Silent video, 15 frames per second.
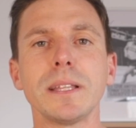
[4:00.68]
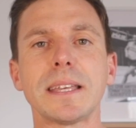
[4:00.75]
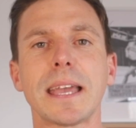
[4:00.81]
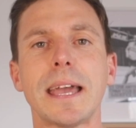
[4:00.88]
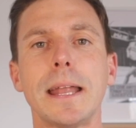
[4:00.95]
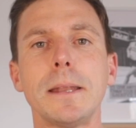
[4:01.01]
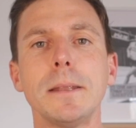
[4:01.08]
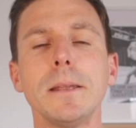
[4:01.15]

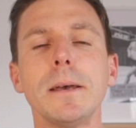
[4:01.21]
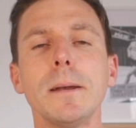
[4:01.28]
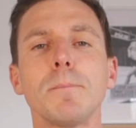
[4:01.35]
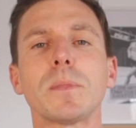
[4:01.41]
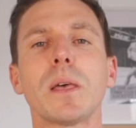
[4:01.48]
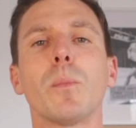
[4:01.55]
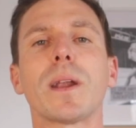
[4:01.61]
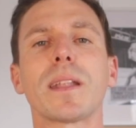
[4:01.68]
can,
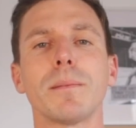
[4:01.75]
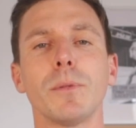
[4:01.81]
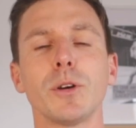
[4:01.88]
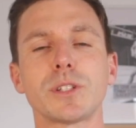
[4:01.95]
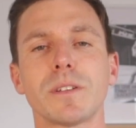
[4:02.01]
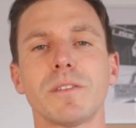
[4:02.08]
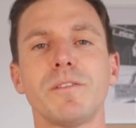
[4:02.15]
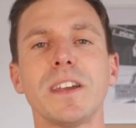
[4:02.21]
and one of the
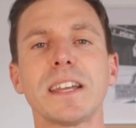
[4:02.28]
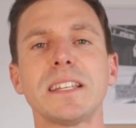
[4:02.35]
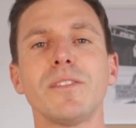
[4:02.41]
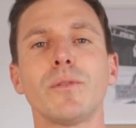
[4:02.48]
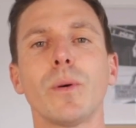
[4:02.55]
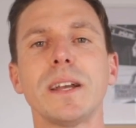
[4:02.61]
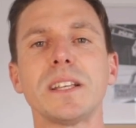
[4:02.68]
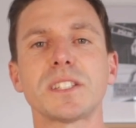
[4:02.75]
most
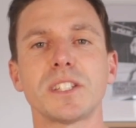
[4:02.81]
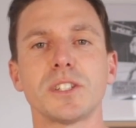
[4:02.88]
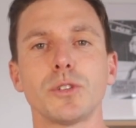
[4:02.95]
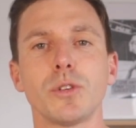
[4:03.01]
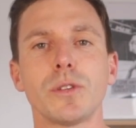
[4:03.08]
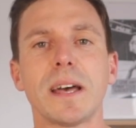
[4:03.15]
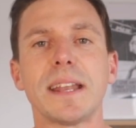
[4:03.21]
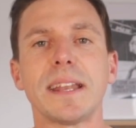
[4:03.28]
effective ways to
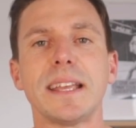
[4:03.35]
do that